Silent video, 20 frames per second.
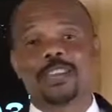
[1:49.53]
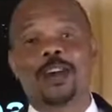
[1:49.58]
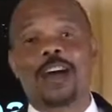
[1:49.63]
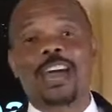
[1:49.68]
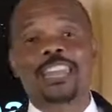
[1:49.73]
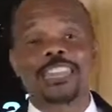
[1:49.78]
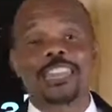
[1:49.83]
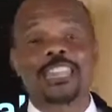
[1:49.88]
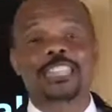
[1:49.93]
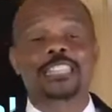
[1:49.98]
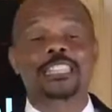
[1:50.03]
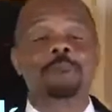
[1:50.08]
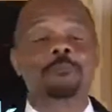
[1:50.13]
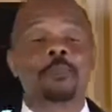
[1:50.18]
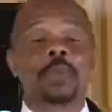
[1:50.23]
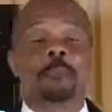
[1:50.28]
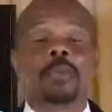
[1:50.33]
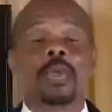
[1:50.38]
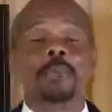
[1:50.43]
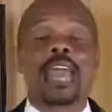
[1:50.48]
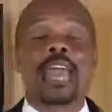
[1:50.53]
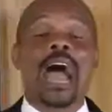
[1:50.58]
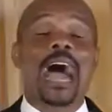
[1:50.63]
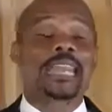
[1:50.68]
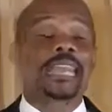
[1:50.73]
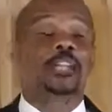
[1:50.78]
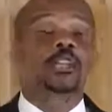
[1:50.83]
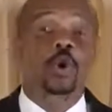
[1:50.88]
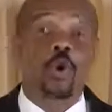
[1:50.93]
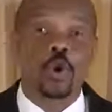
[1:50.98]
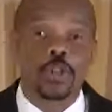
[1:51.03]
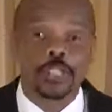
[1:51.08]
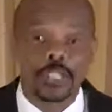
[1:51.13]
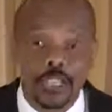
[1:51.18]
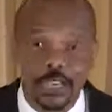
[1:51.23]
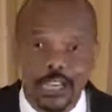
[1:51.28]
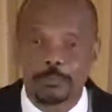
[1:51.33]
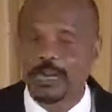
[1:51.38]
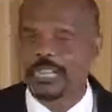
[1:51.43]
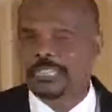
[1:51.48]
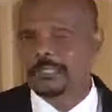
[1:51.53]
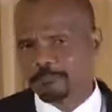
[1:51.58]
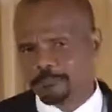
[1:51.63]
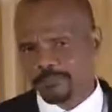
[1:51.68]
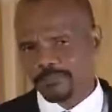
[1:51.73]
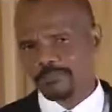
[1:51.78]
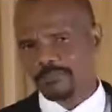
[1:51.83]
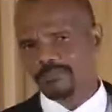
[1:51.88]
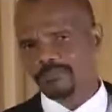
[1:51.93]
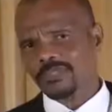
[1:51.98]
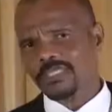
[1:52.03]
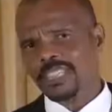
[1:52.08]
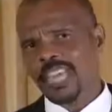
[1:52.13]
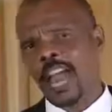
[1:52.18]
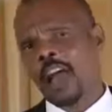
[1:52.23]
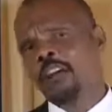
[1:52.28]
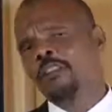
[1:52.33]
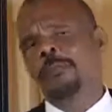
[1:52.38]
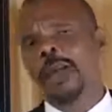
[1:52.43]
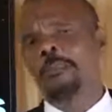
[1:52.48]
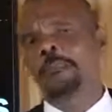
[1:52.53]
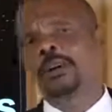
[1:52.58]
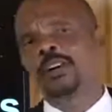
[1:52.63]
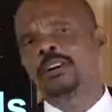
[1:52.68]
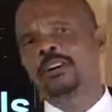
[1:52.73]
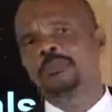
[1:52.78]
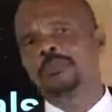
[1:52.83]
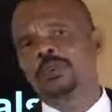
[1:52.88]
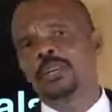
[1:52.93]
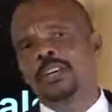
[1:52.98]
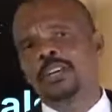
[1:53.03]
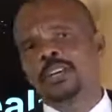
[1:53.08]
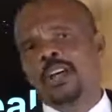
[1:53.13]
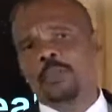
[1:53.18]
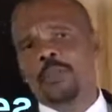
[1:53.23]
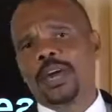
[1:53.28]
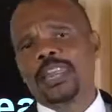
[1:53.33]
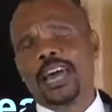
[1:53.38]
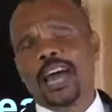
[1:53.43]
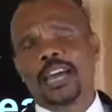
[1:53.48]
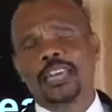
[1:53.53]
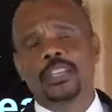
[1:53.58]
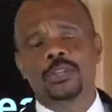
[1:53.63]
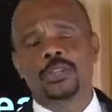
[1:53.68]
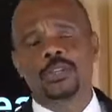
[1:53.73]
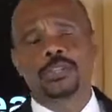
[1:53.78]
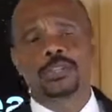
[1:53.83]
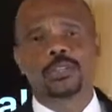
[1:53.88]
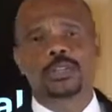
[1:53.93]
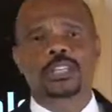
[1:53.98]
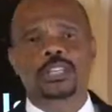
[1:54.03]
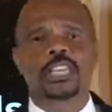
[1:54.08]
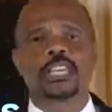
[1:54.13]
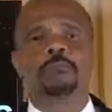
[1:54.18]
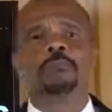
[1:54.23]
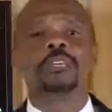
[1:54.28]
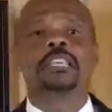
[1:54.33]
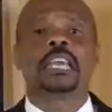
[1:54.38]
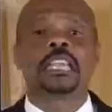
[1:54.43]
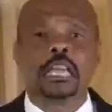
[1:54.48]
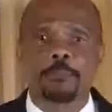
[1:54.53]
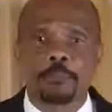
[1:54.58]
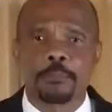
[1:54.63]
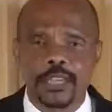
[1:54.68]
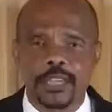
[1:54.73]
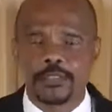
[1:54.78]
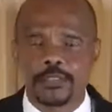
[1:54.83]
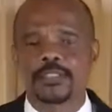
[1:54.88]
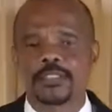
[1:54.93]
and it may be anecdotal, but I remember when I used to keep guinea pigs.